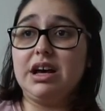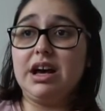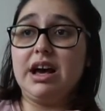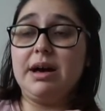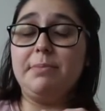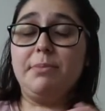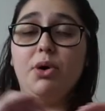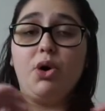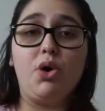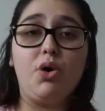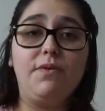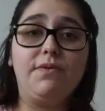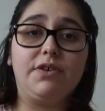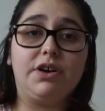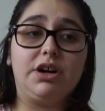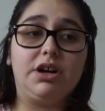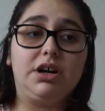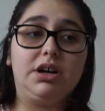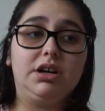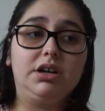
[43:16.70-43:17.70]
I'm
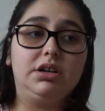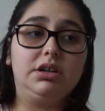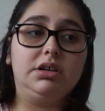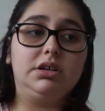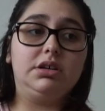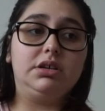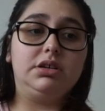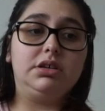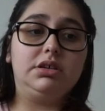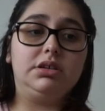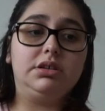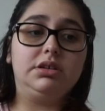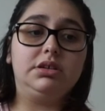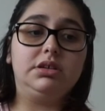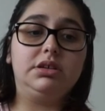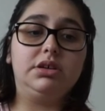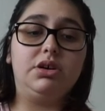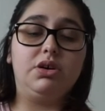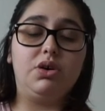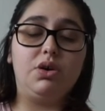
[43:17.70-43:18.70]
over,
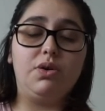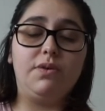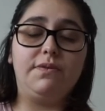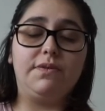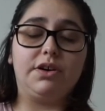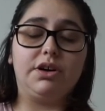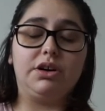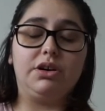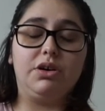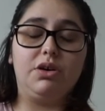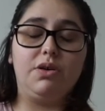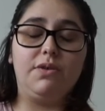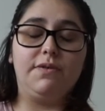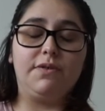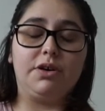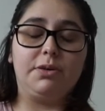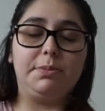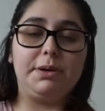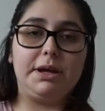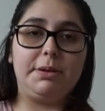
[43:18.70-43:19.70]
over,
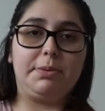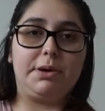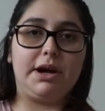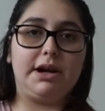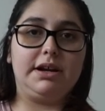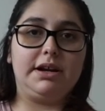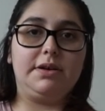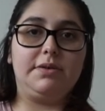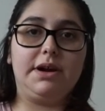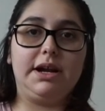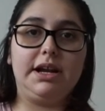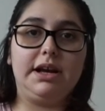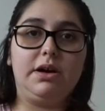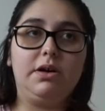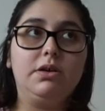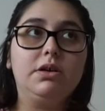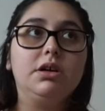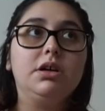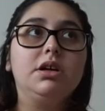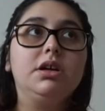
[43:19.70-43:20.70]
over being pregnant right
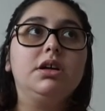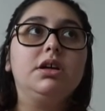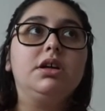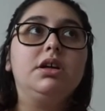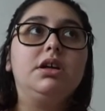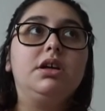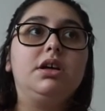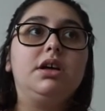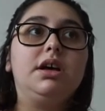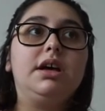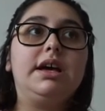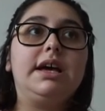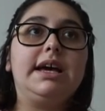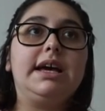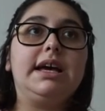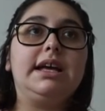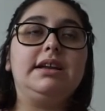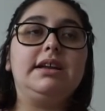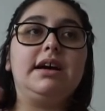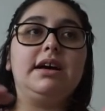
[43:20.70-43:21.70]
now.
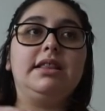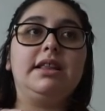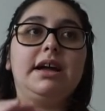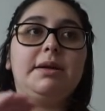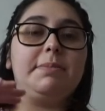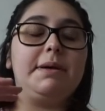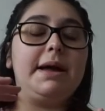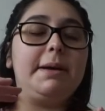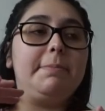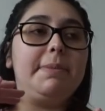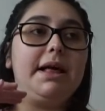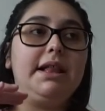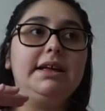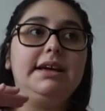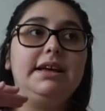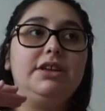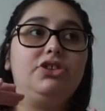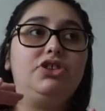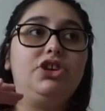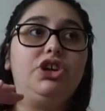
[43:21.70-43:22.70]
And like my
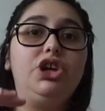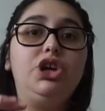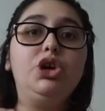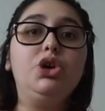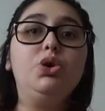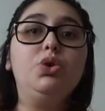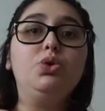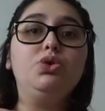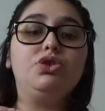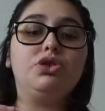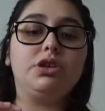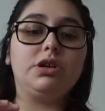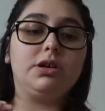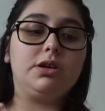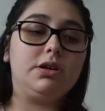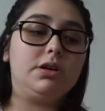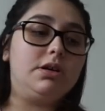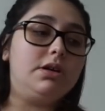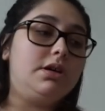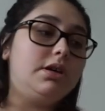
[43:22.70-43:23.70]
belly is huge.
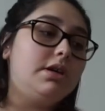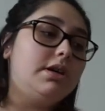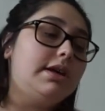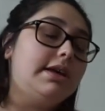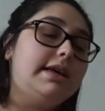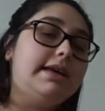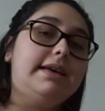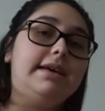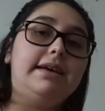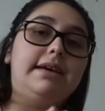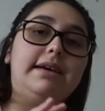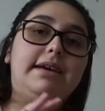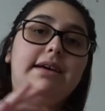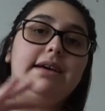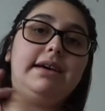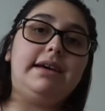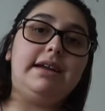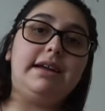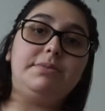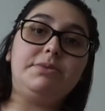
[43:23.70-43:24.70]

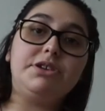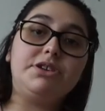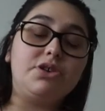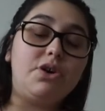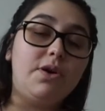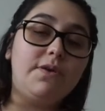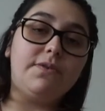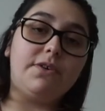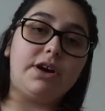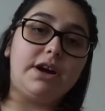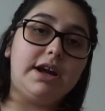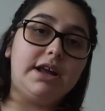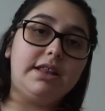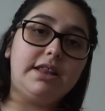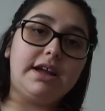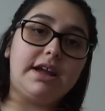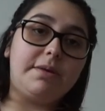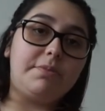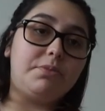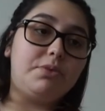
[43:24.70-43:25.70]
And I'm just over it.
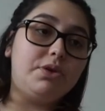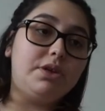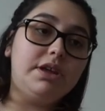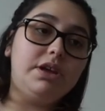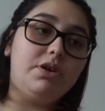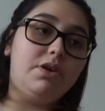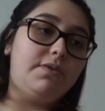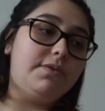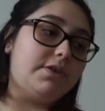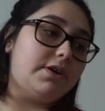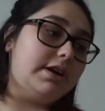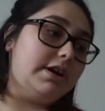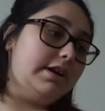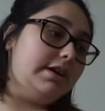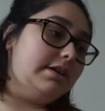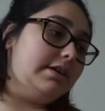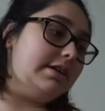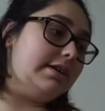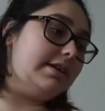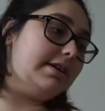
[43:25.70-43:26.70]
Like I'm really over
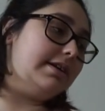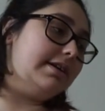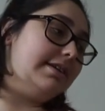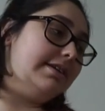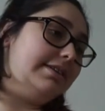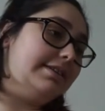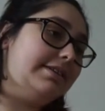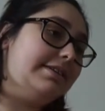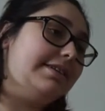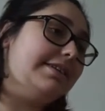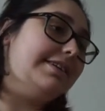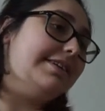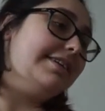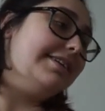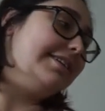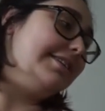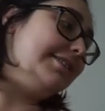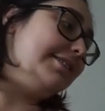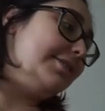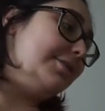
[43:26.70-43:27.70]
it.
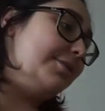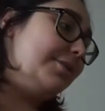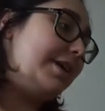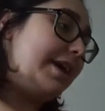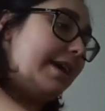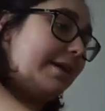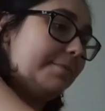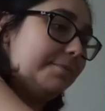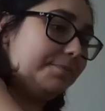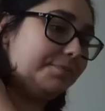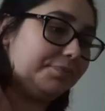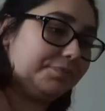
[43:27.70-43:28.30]
So yeah.